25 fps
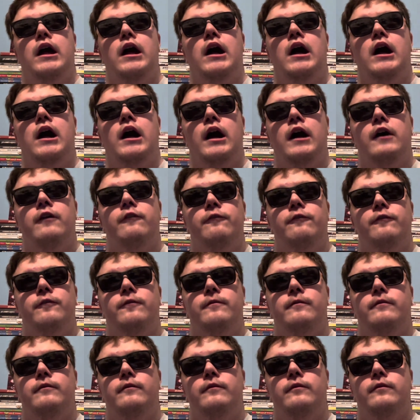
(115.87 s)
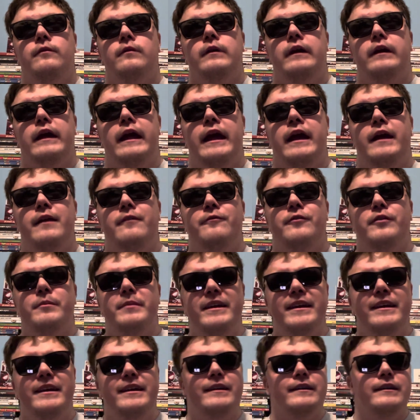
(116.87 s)
And for
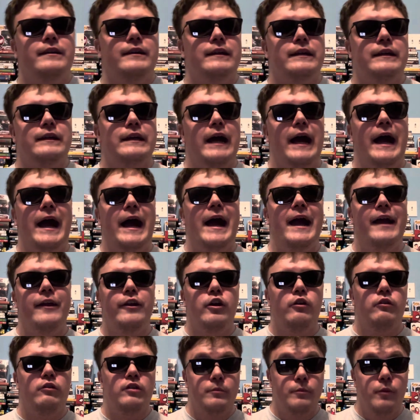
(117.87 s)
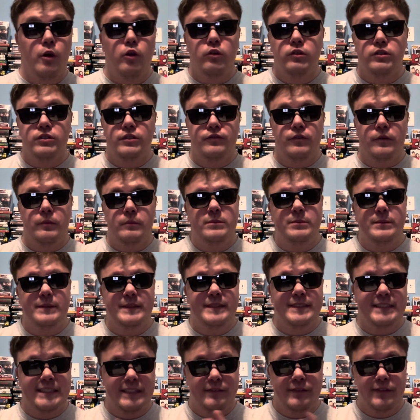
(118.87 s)
me, I know her most from
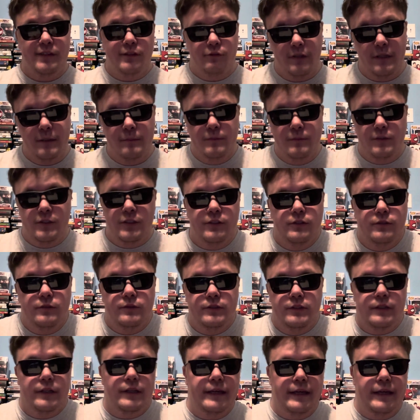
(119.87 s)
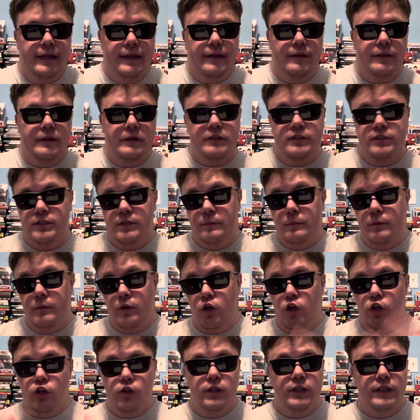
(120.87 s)
Pacific Rim 2, so like there are some
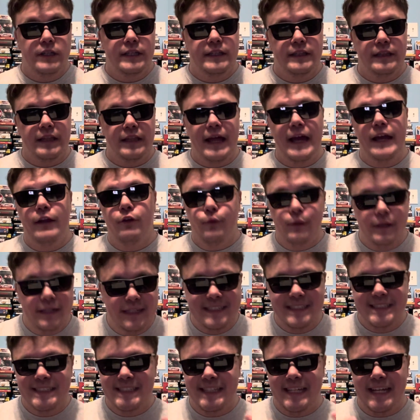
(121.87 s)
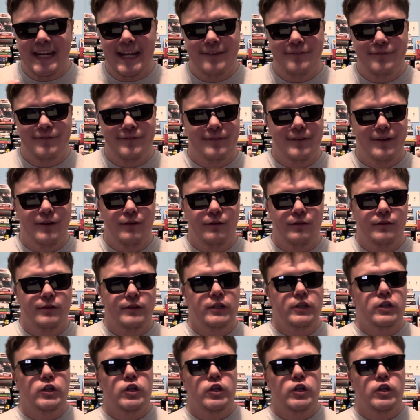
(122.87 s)
early line readings that I felt